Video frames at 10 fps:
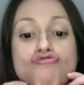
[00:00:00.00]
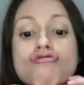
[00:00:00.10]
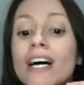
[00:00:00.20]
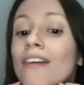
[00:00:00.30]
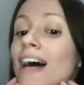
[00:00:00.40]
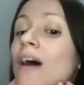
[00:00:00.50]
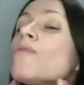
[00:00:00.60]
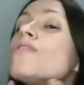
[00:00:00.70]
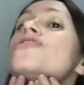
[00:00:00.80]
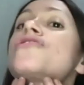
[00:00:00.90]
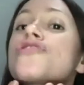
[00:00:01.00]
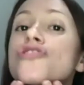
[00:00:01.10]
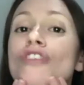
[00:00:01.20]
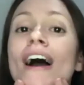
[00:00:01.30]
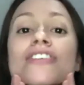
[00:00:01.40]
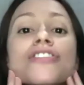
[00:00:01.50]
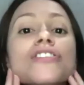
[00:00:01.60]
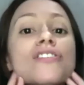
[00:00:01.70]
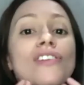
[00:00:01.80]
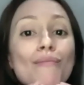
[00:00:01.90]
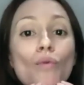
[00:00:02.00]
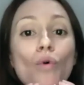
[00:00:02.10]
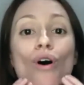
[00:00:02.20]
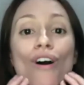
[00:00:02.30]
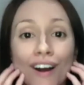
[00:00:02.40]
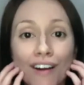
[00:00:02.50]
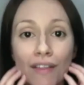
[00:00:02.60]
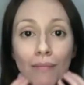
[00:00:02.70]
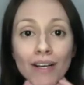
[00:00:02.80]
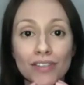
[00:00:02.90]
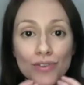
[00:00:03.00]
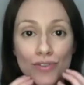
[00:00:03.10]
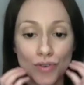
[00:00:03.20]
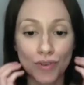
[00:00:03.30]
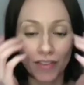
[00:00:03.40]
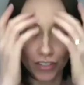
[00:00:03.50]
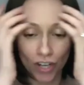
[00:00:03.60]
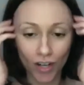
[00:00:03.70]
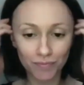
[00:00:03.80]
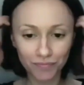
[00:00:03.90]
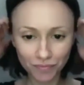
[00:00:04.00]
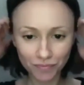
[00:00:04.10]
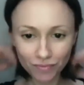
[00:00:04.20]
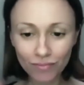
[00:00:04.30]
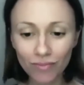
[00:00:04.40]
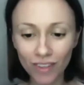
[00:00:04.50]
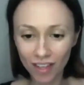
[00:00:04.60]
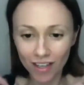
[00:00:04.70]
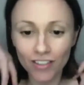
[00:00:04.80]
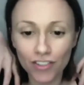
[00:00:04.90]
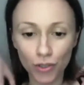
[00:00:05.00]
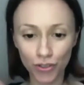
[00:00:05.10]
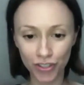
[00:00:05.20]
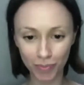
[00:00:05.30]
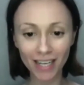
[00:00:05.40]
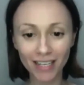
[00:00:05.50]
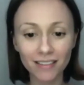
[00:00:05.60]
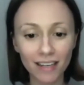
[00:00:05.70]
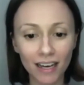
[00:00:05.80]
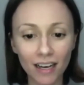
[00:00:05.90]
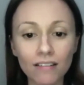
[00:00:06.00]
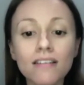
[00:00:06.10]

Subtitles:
And that will just stretch some more of the muscles around the jaw. Shoulders back and down,